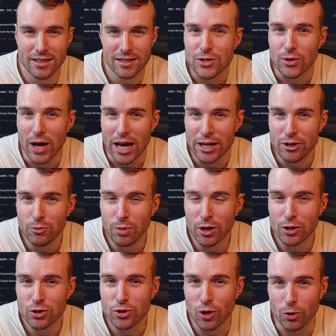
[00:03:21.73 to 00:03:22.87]
So had you
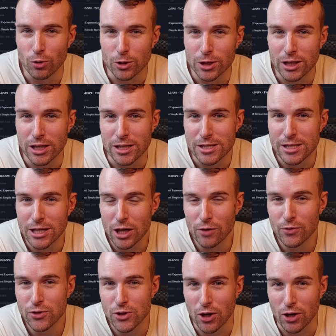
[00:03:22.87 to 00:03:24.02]
bought gold instead
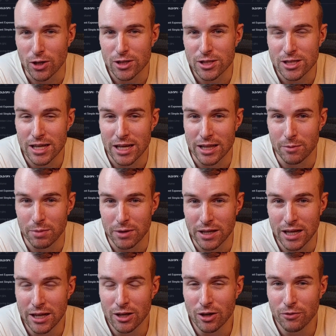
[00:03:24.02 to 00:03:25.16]
of stocks at the
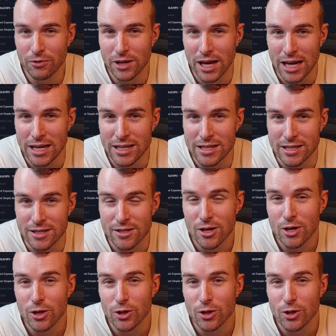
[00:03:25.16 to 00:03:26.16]
beginning of the 80s,